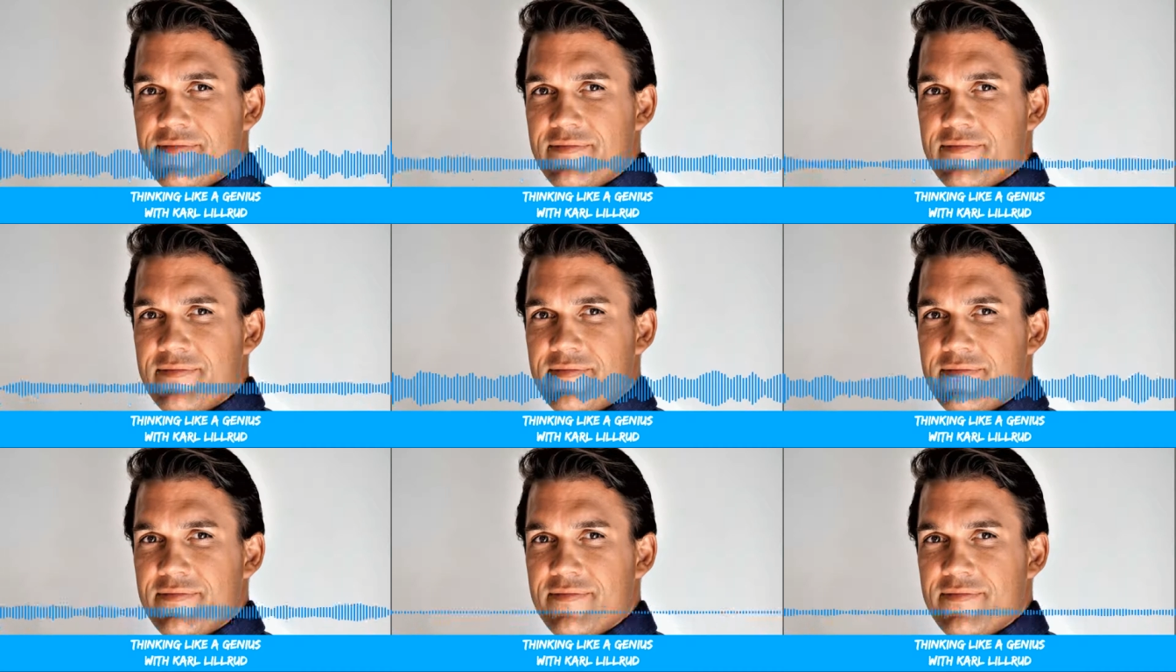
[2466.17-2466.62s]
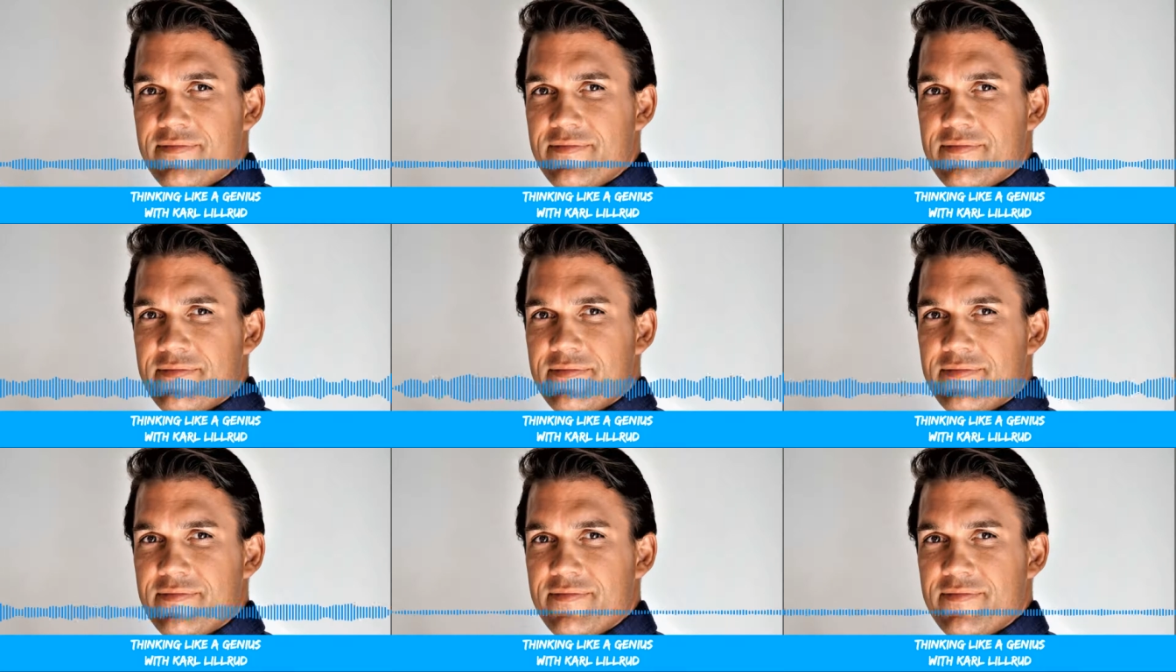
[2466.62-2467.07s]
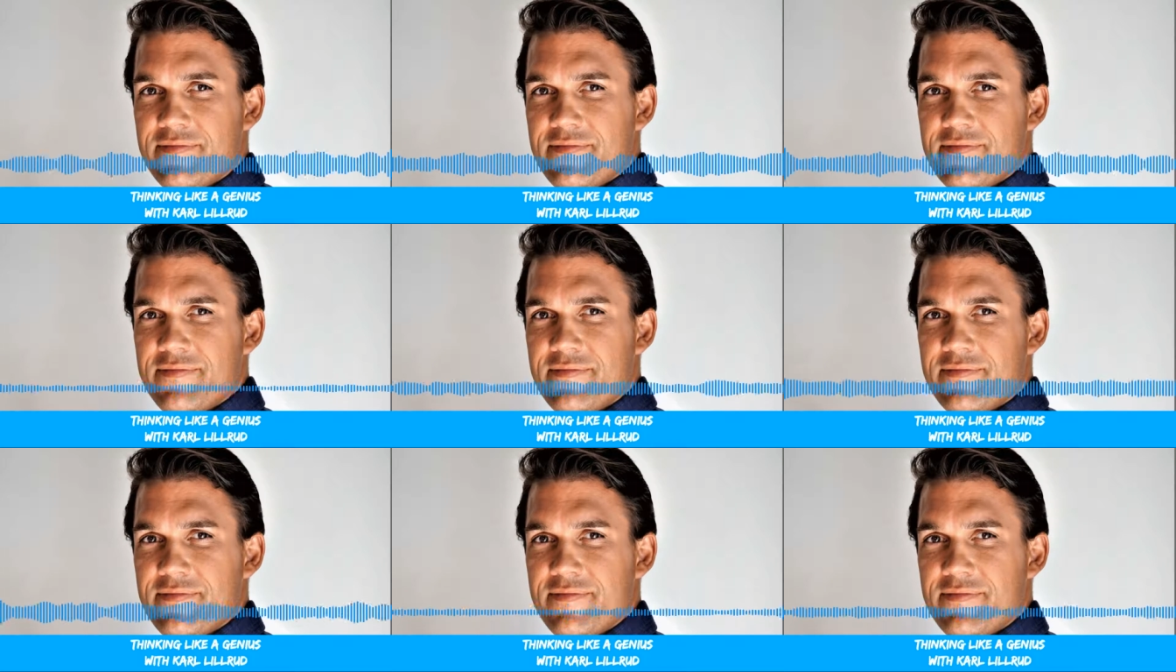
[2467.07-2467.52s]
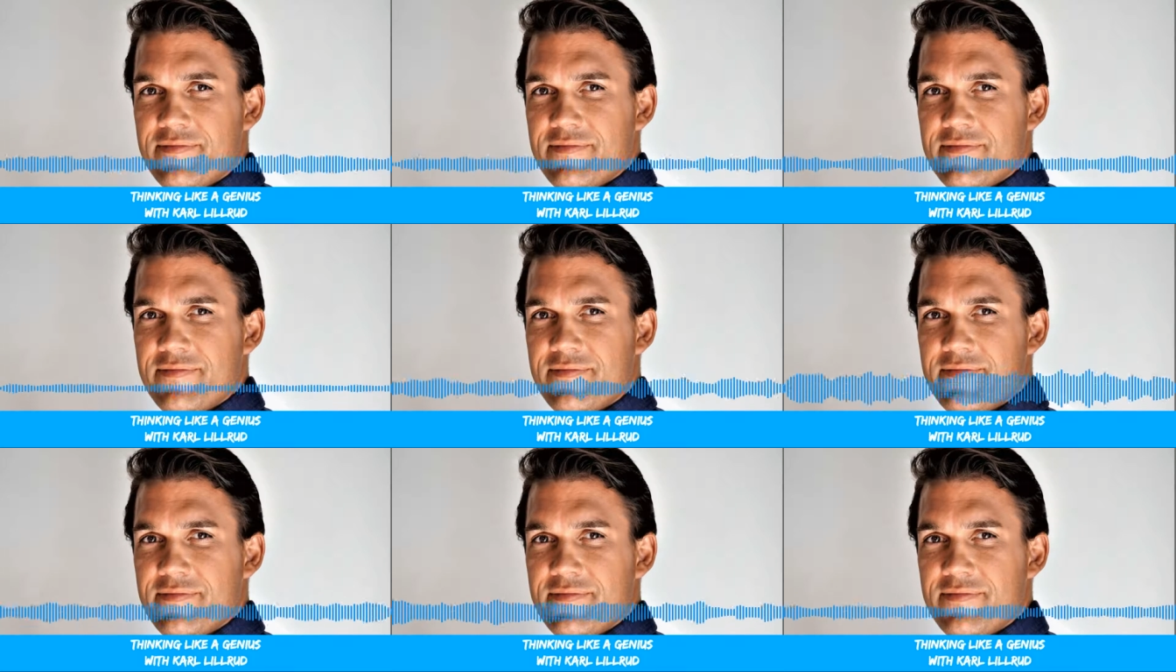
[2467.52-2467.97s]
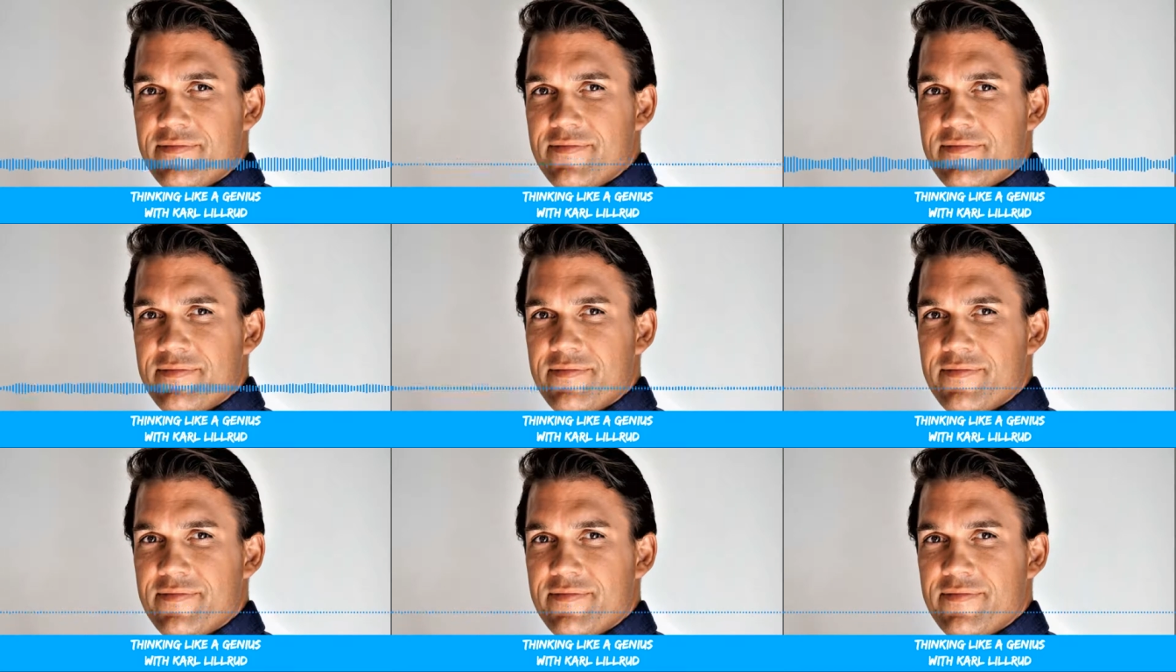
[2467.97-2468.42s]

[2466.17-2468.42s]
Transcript: water swimming for as an example.